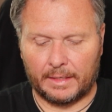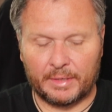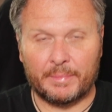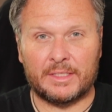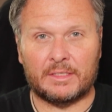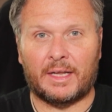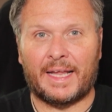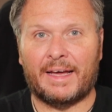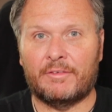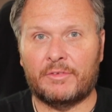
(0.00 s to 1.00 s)
but it means that I'll
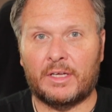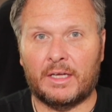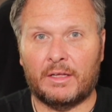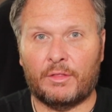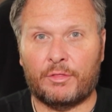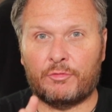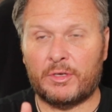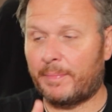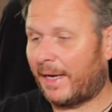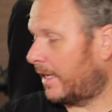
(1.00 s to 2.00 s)
have
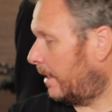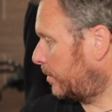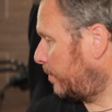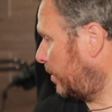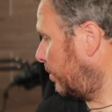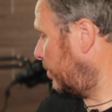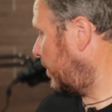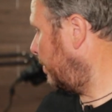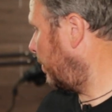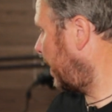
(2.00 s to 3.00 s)
three backups
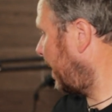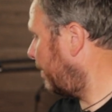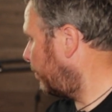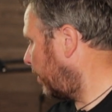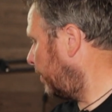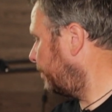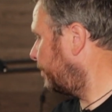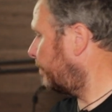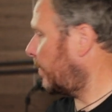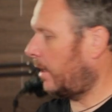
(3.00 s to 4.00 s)
because in my camera
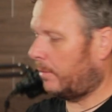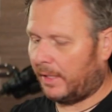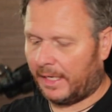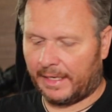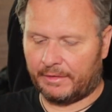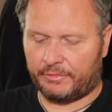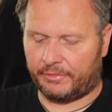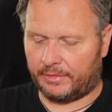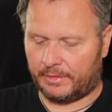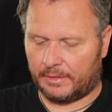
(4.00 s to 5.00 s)
I will
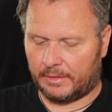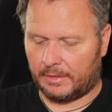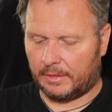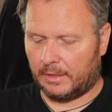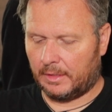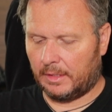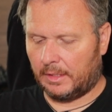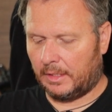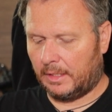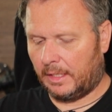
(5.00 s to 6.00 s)
have,
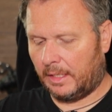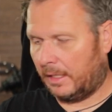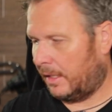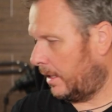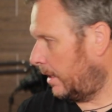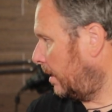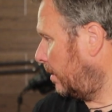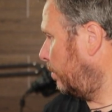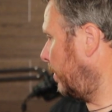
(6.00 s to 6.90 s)
uh,